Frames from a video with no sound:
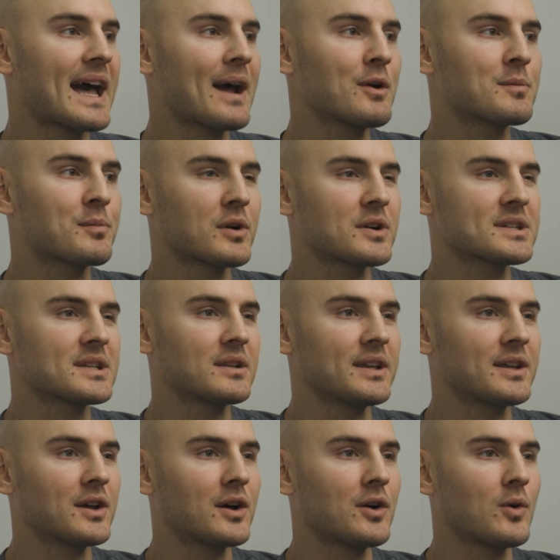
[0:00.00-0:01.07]
I would
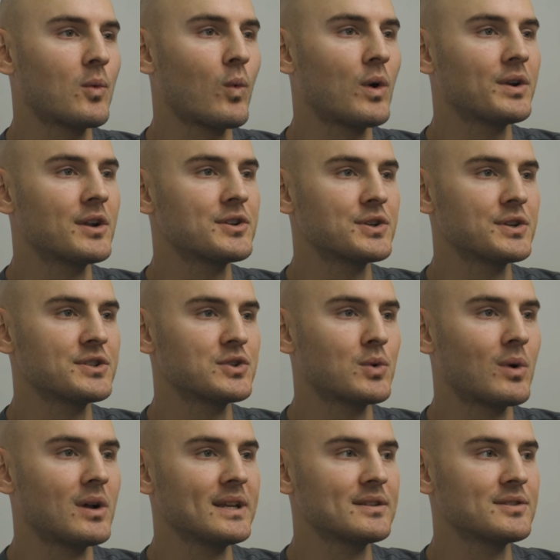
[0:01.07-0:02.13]
personally go
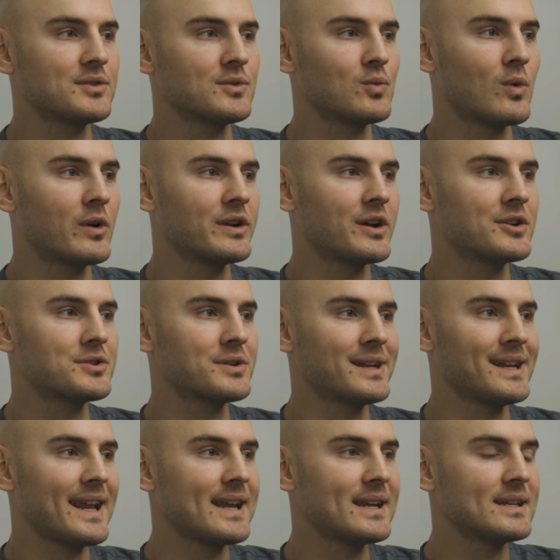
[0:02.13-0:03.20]
120 to
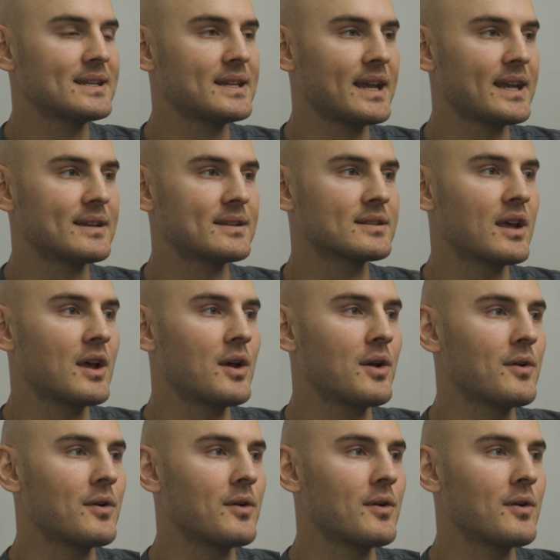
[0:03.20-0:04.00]
180 days.